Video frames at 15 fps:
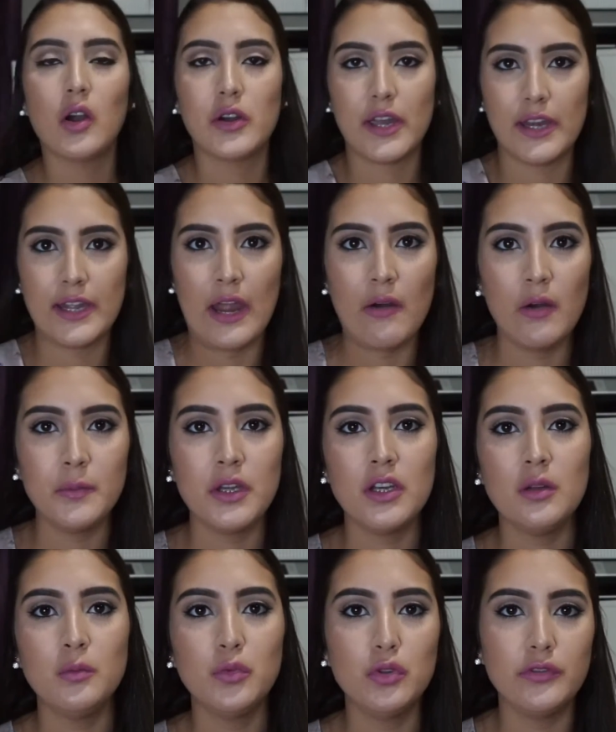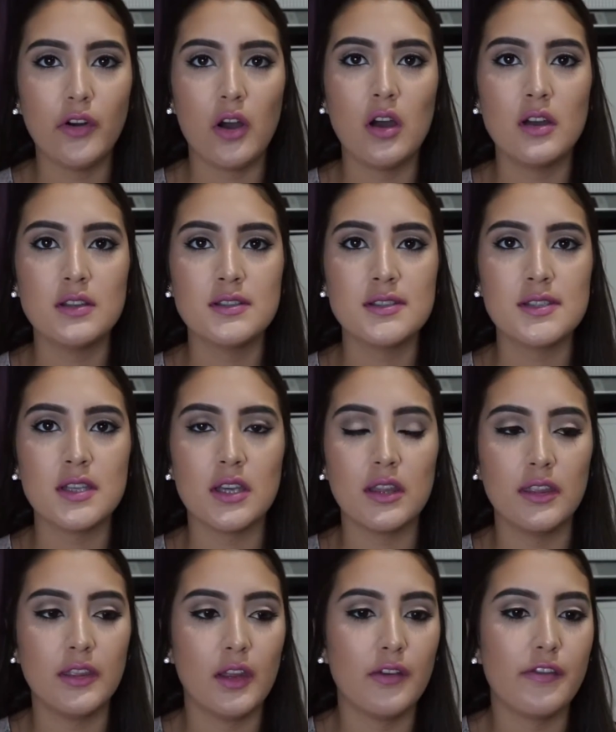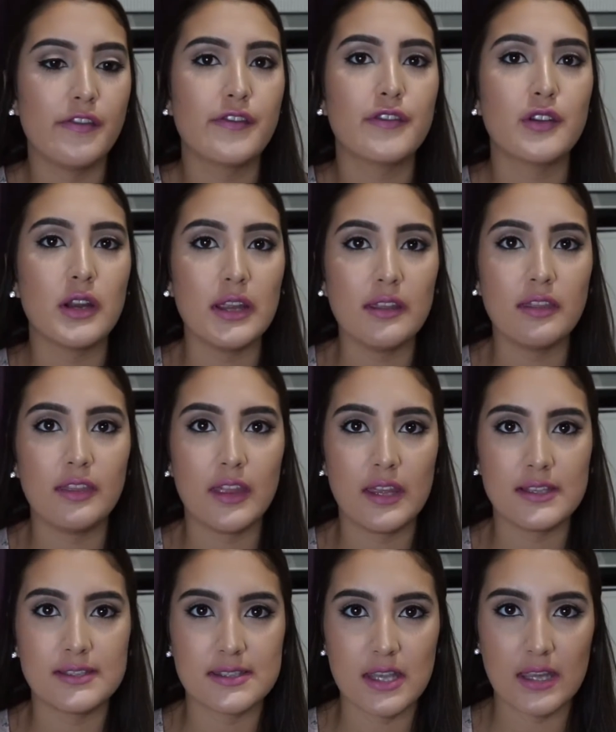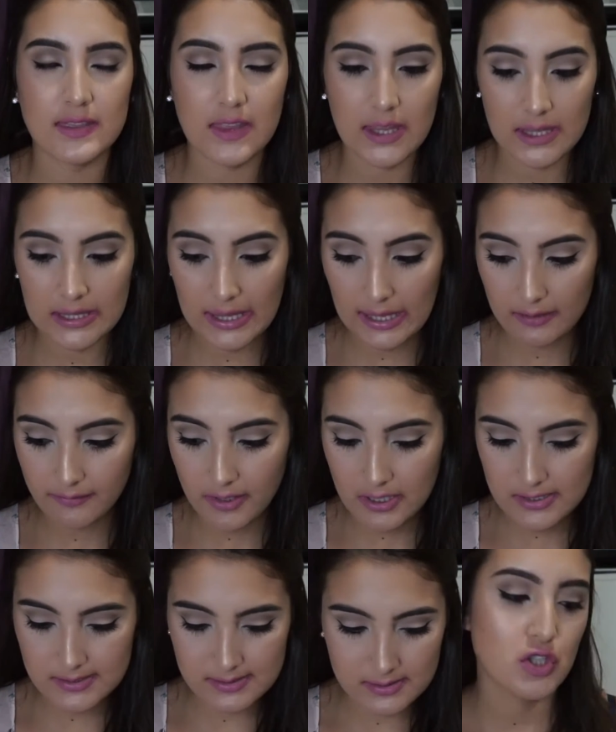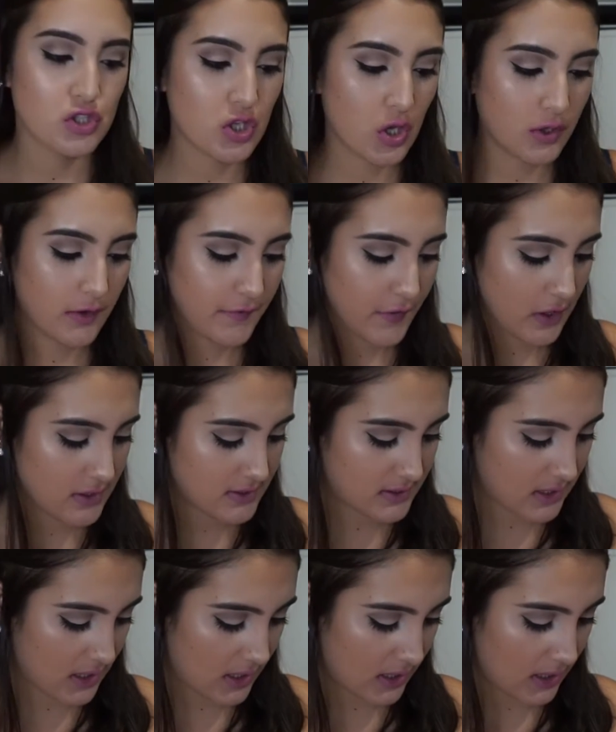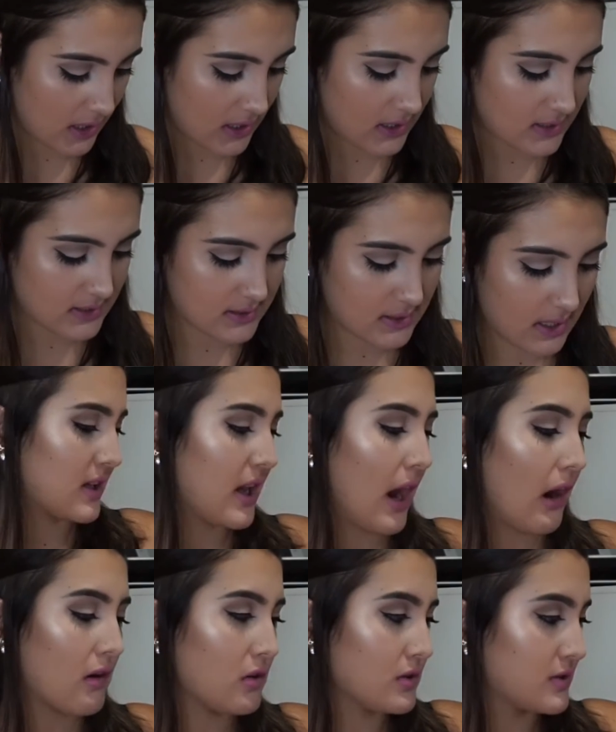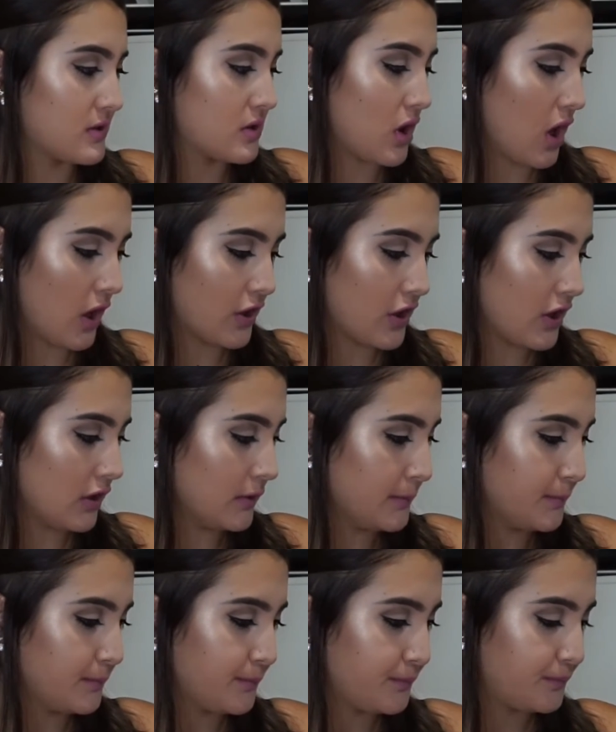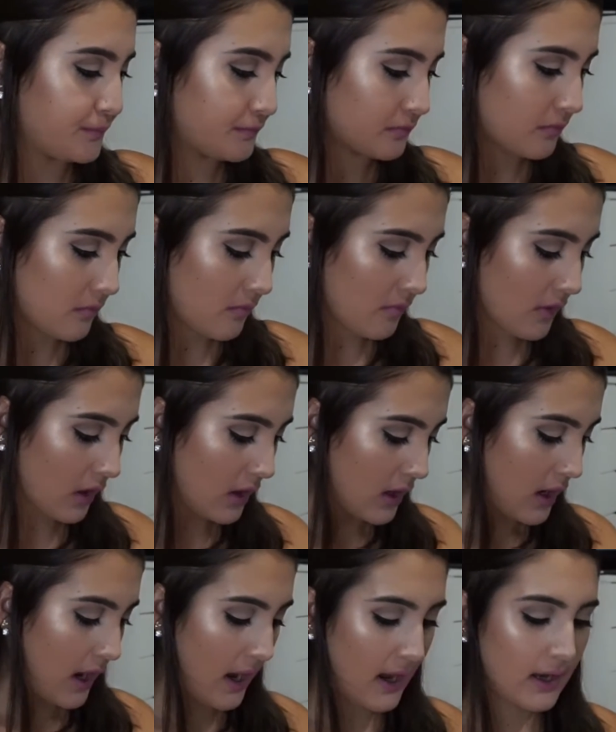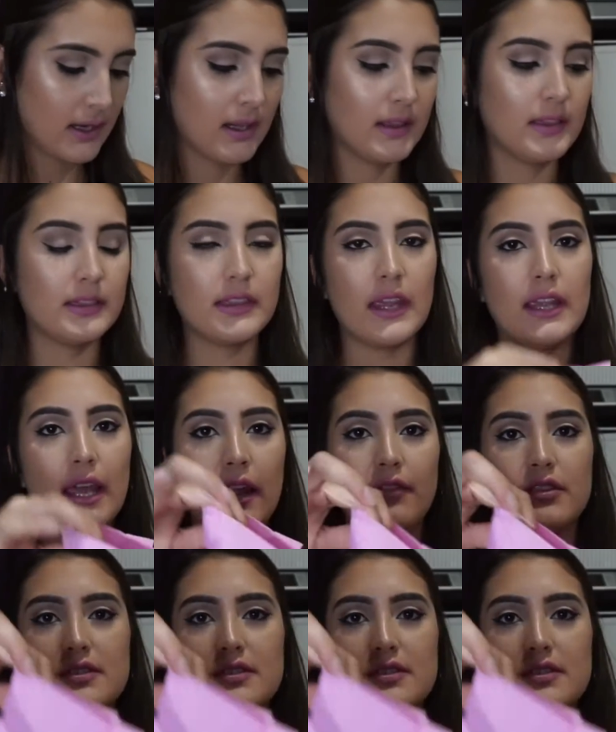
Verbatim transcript: Okay, now I'm gonna move on to the free things that they gave us. So the first thing is Carol's Daughter. And they gave